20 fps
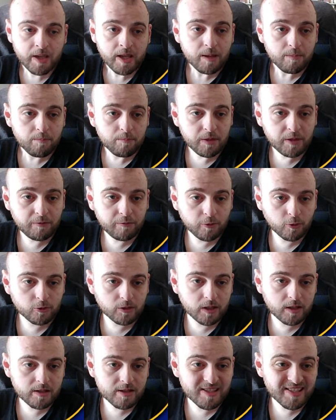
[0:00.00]

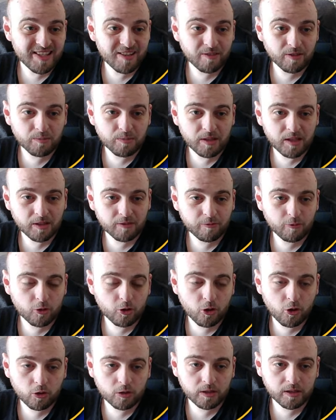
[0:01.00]
Midfielders, 7 million for
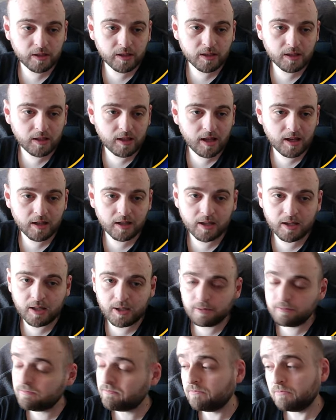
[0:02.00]
Gordon and
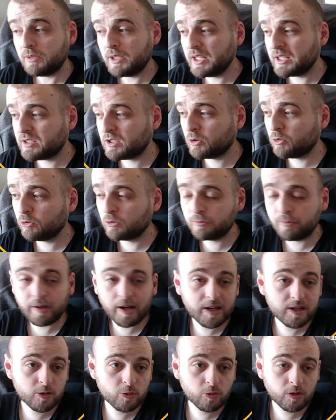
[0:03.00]
Elanga. It's a good
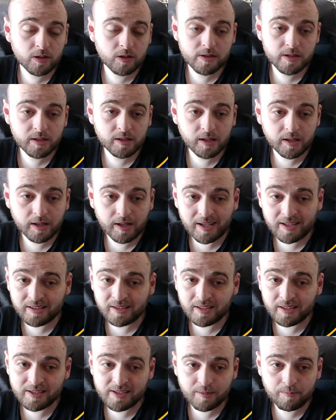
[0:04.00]
price to consider, and
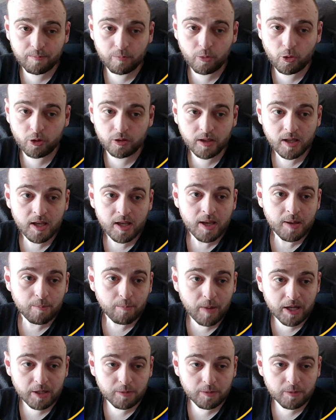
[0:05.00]
at some point might